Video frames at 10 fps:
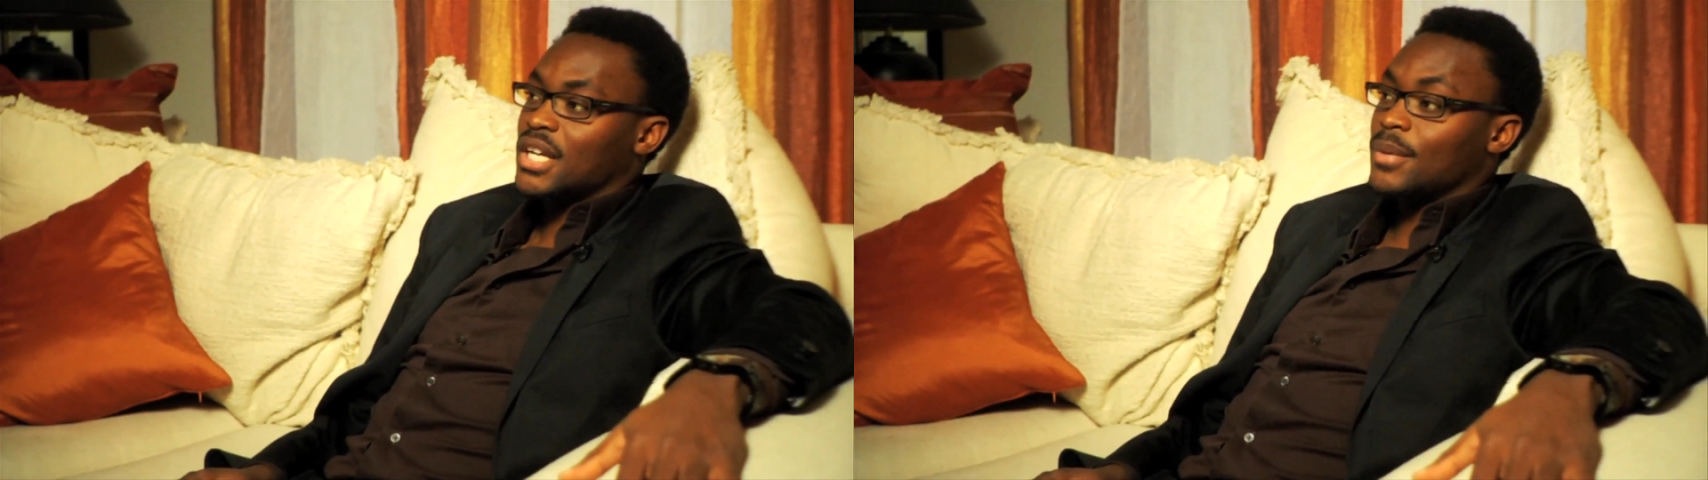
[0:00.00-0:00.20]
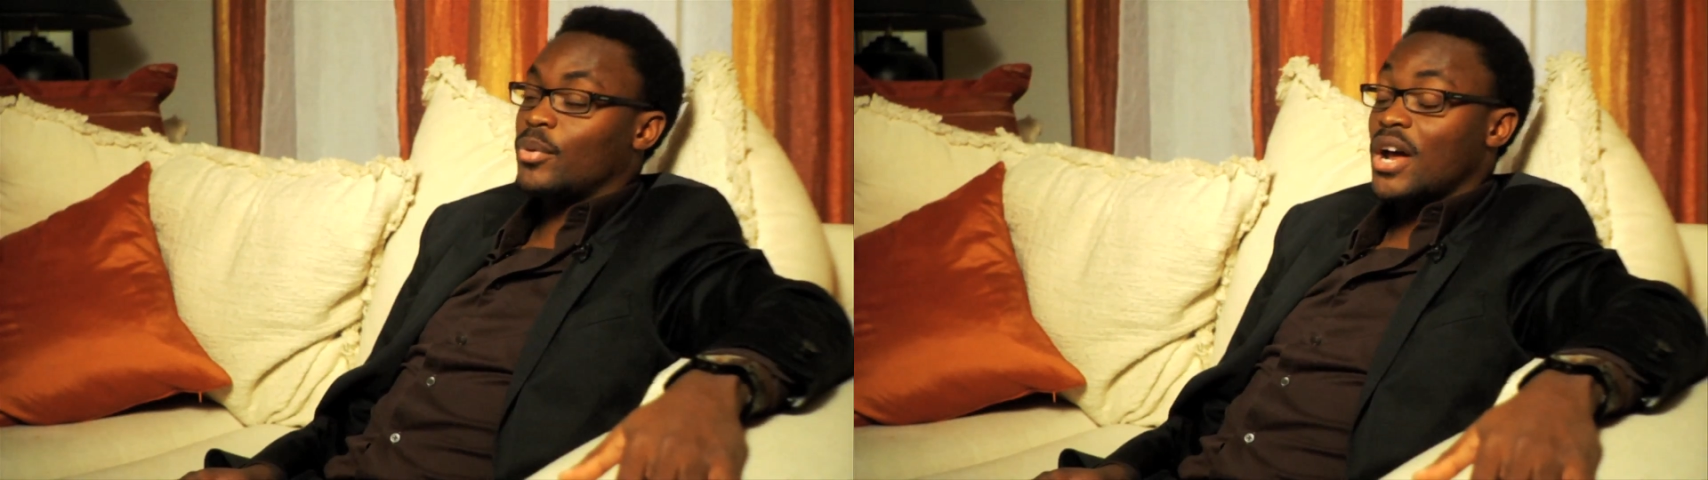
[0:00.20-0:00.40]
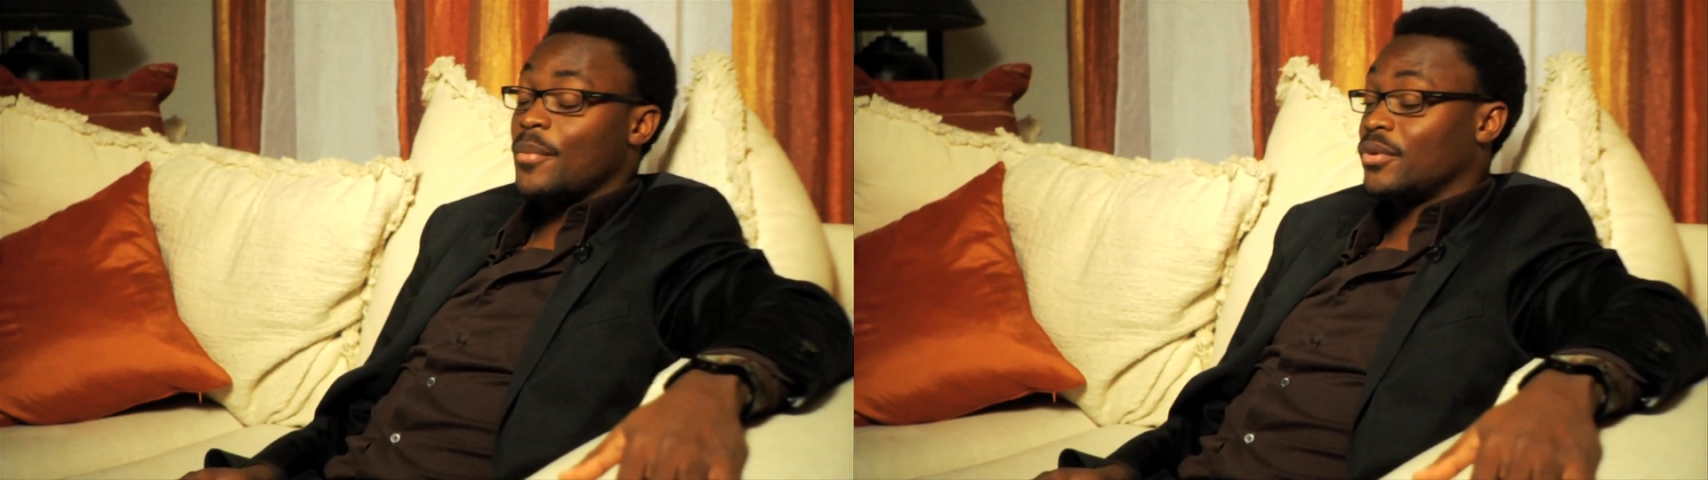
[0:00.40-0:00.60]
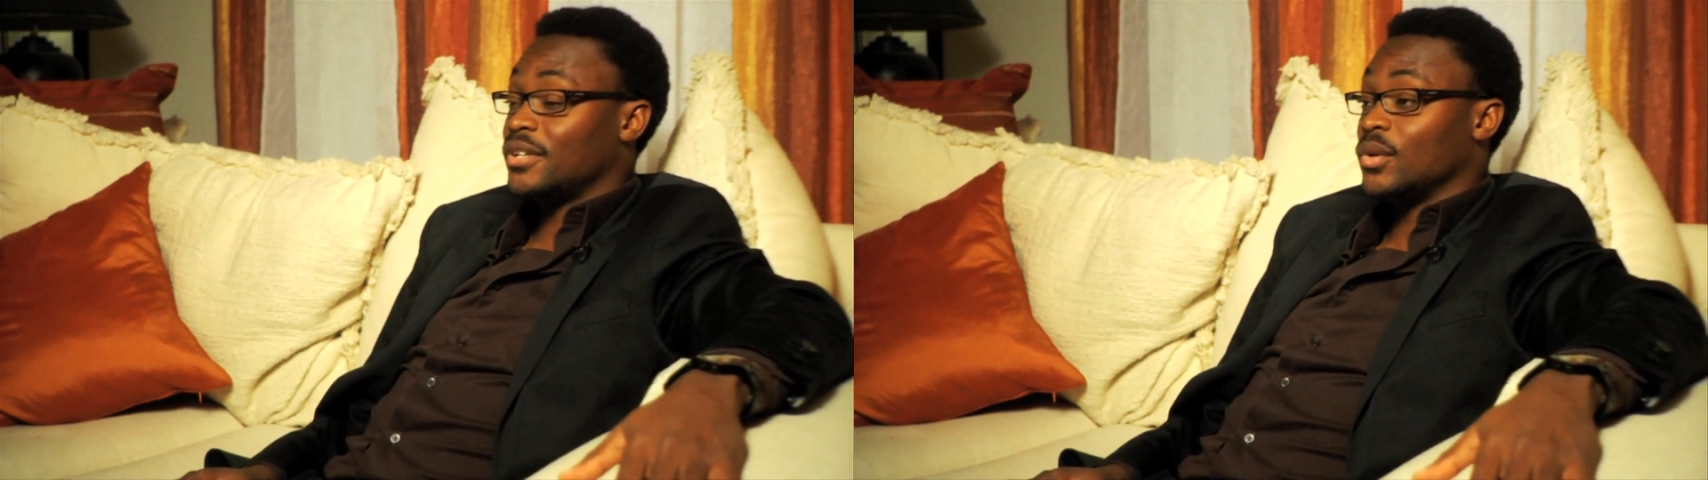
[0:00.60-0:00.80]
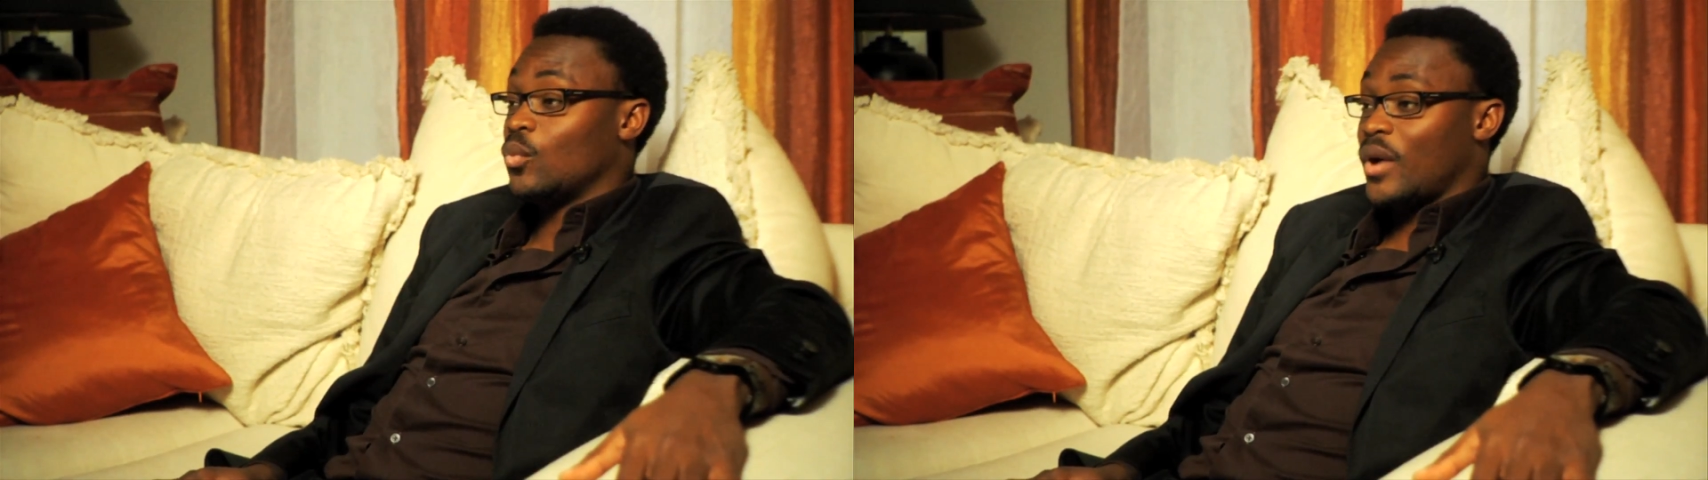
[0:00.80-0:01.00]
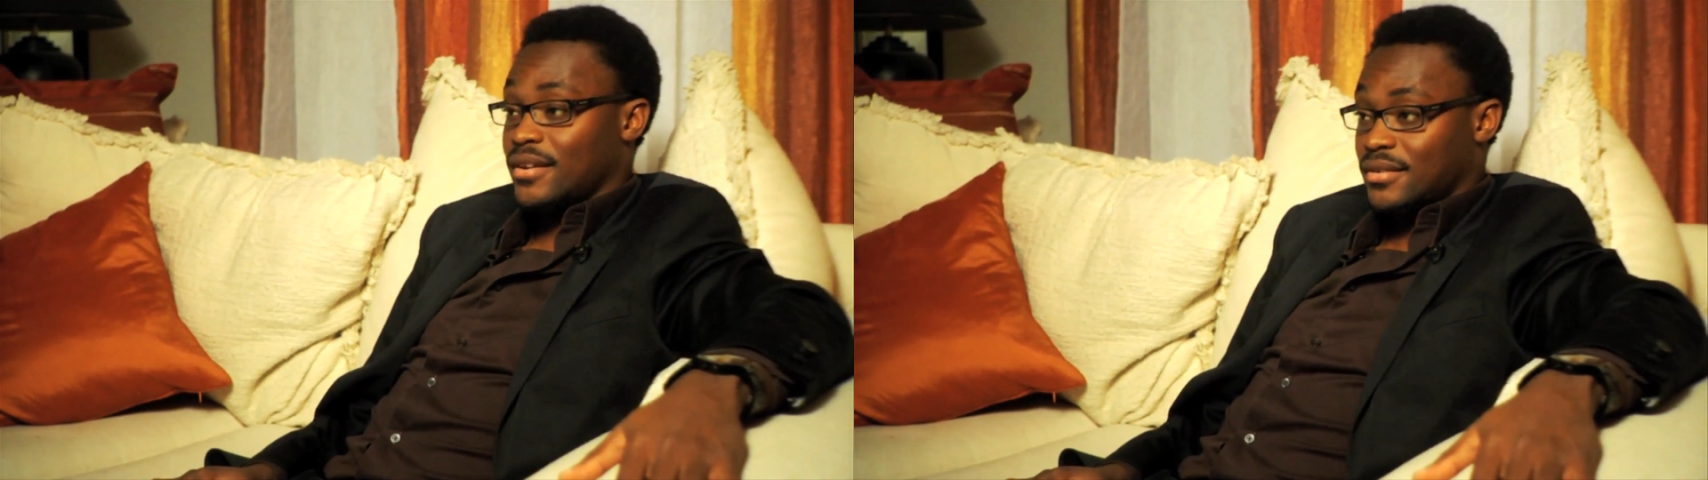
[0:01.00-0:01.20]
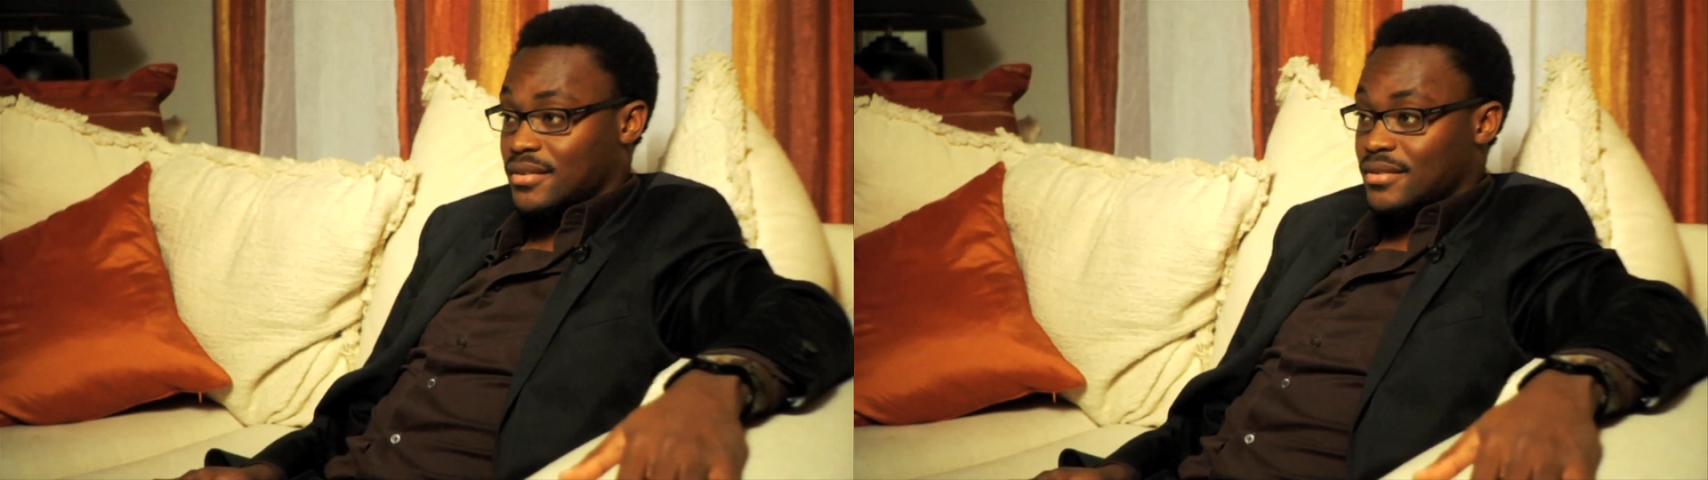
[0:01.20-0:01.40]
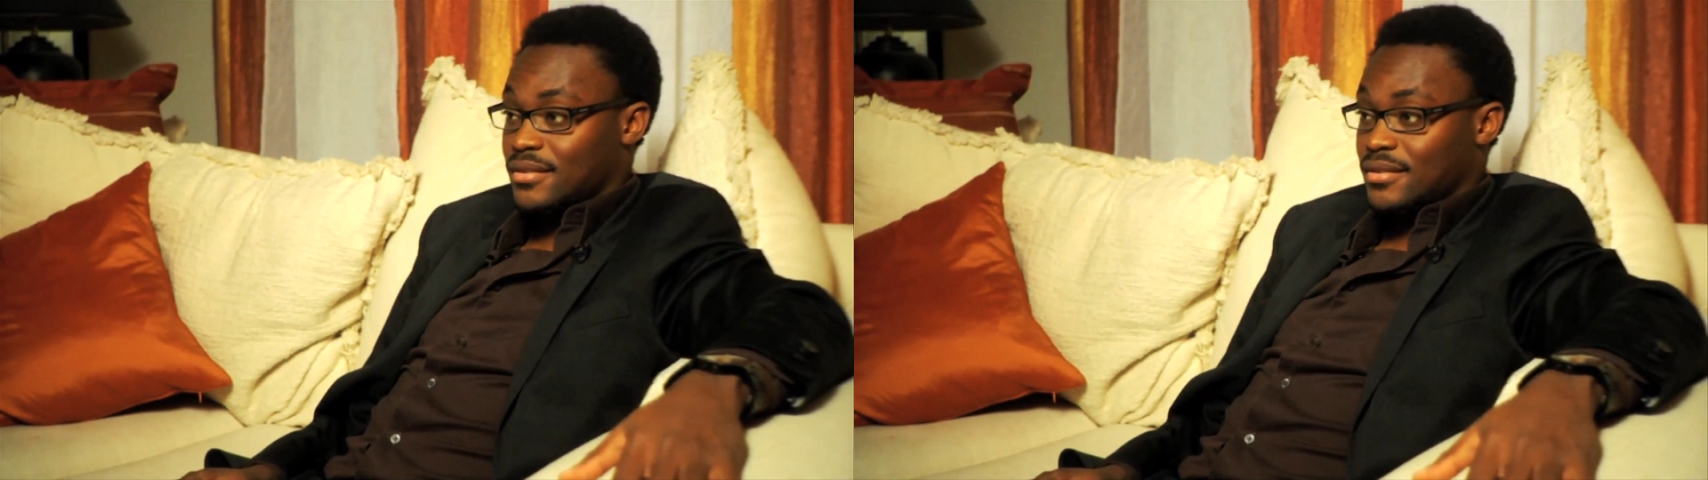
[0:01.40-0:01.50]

the primarily white